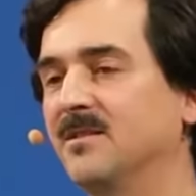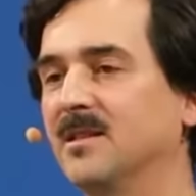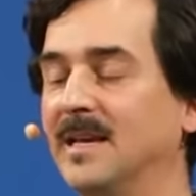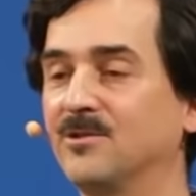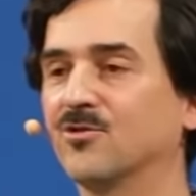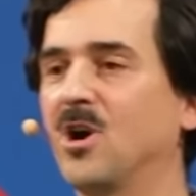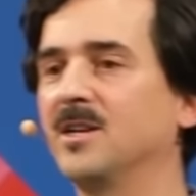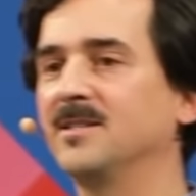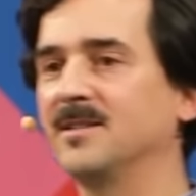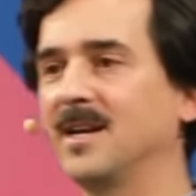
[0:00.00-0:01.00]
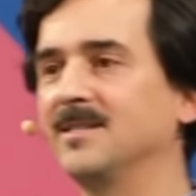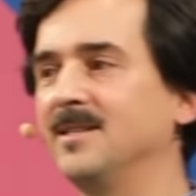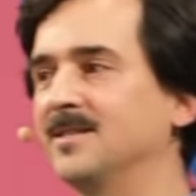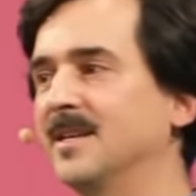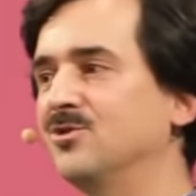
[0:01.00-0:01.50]
later on in the
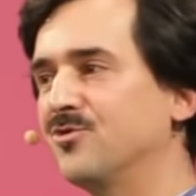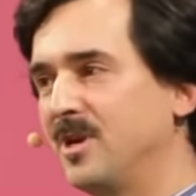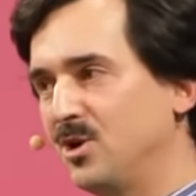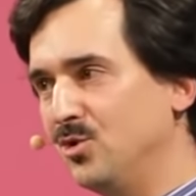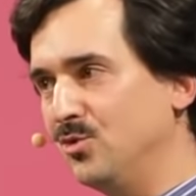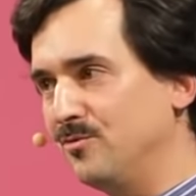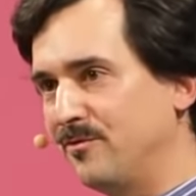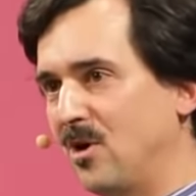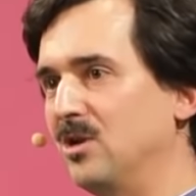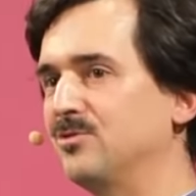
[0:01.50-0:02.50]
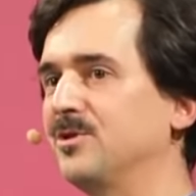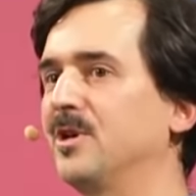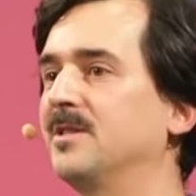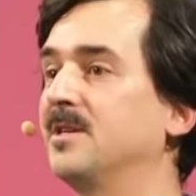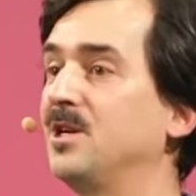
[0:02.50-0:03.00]
19th century who followed
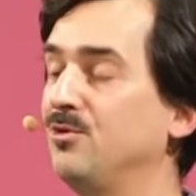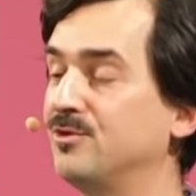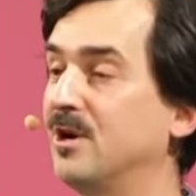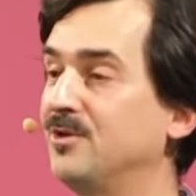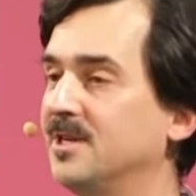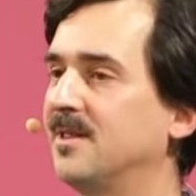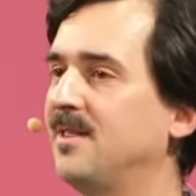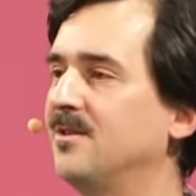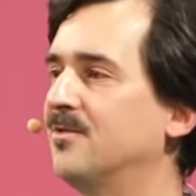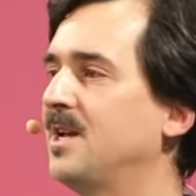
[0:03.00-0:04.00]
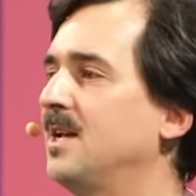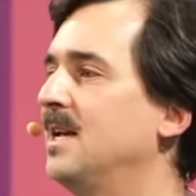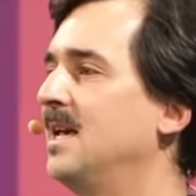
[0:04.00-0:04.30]
the Newtonian theory,